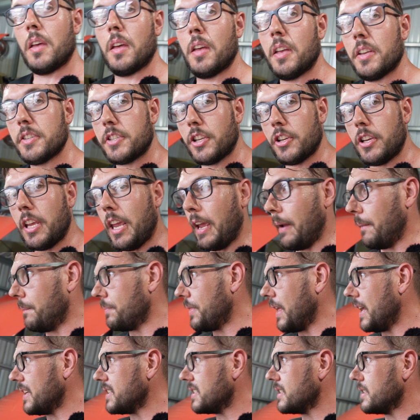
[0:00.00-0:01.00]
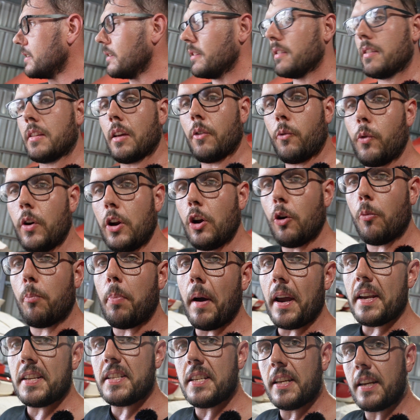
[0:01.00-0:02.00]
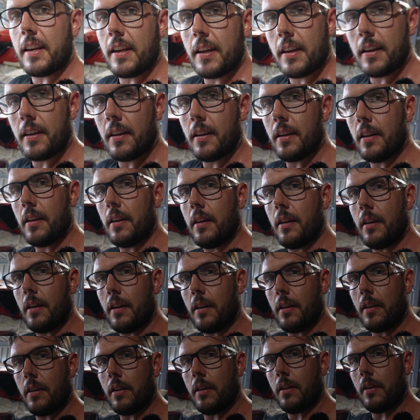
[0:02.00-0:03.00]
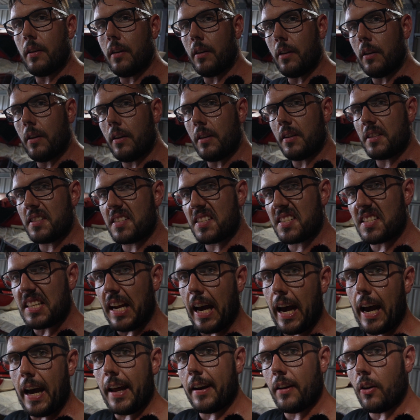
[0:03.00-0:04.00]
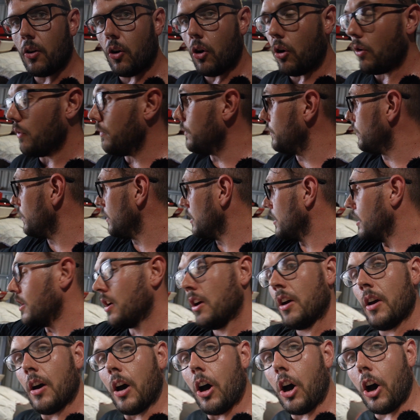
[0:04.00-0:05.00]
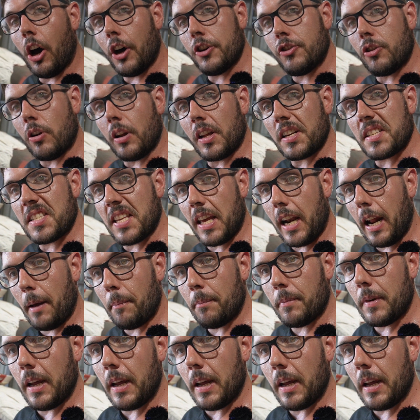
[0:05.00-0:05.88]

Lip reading: So yeah, that's the real basic start of a hydraulic setup.